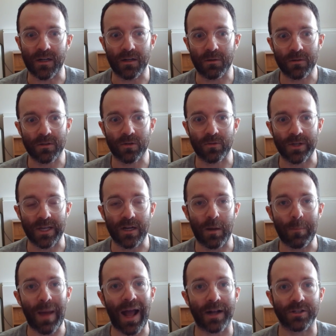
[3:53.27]
create a
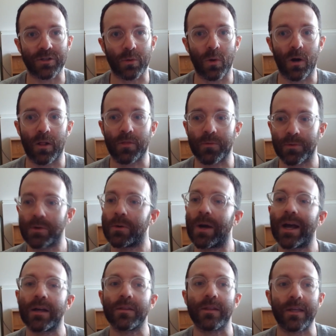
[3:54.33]
backdoor through
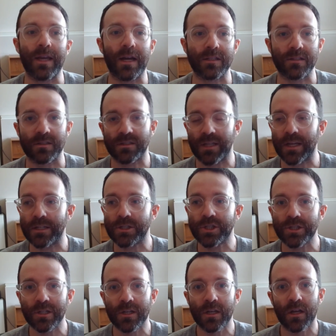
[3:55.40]
the
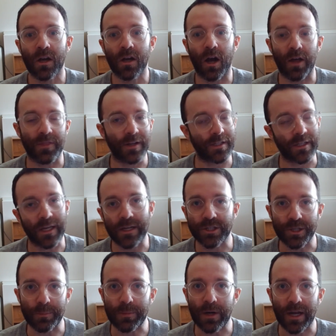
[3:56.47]
SSH
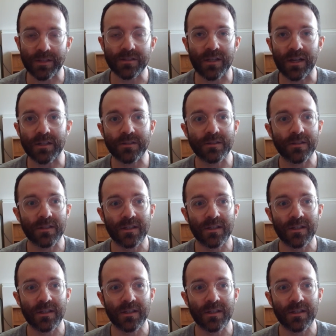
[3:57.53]
authentication process.